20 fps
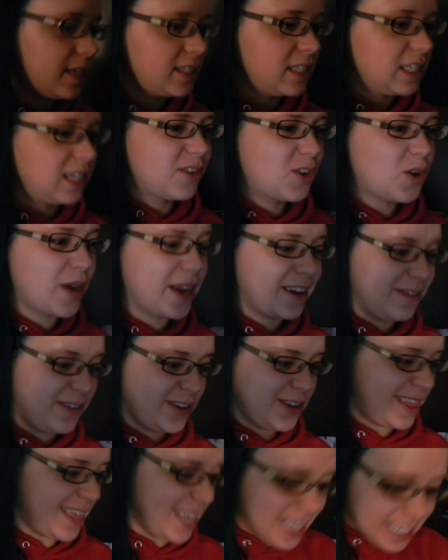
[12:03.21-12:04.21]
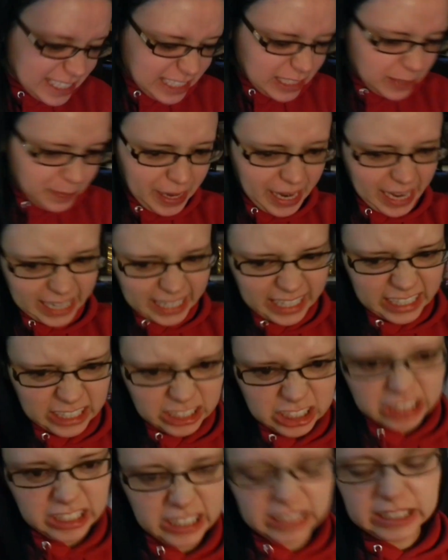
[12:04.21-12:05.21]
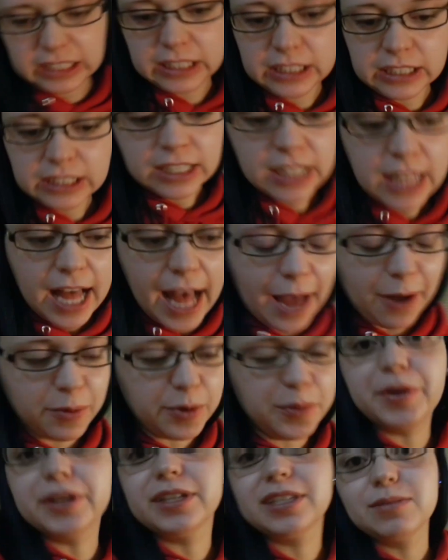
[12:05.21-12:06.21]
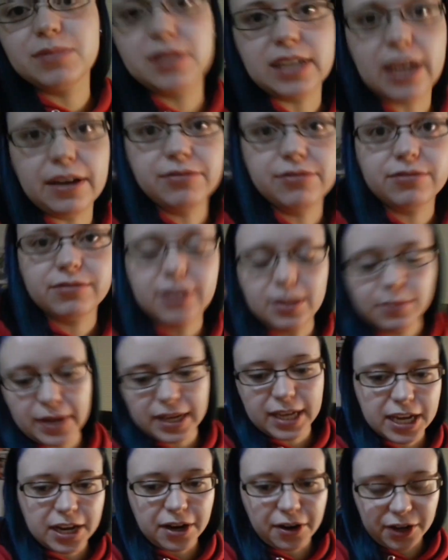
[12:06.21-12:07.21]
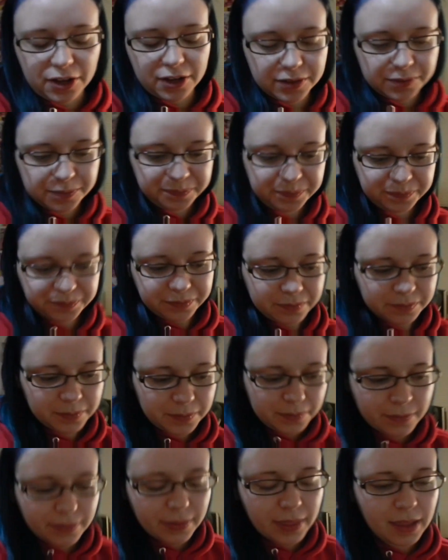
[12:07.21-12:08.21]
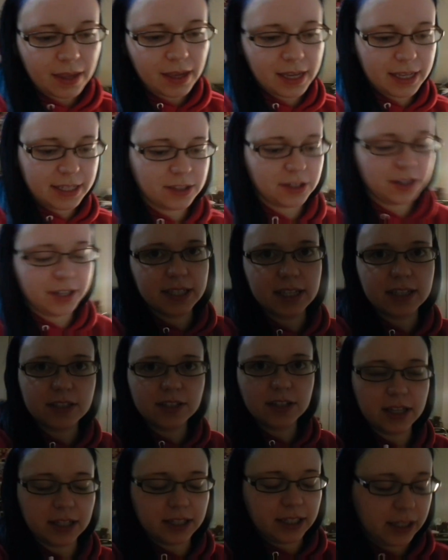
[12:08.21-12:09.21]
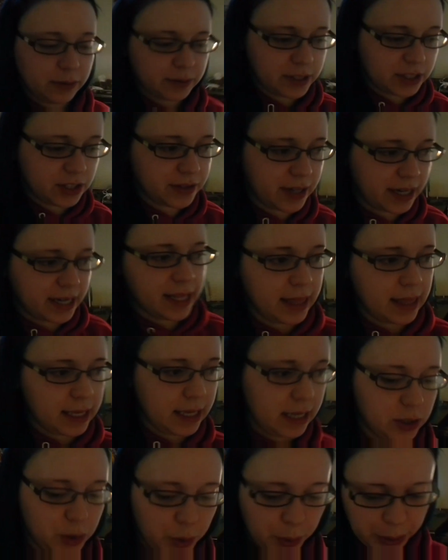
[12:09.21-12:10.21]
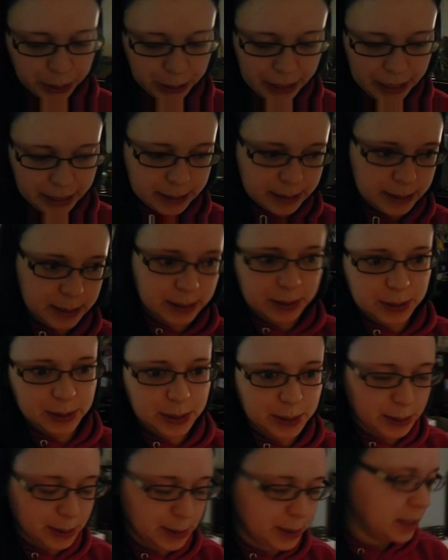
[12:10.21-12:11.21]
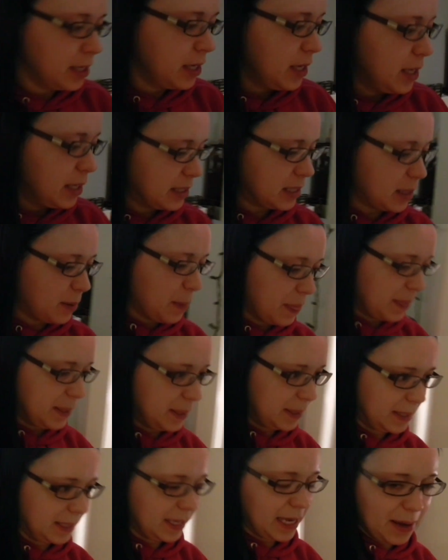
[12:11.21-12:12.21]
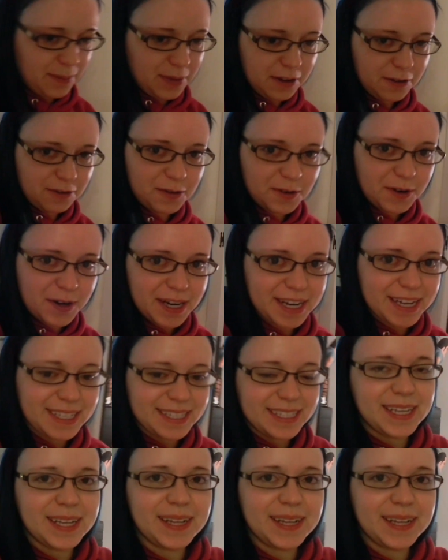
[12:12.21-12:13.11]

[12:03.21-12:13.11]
I still have quite a few things to pack, actually. I will put some stuff in my carry-on, as as it's not liquids or anything, or like scissors, something they'll get me for.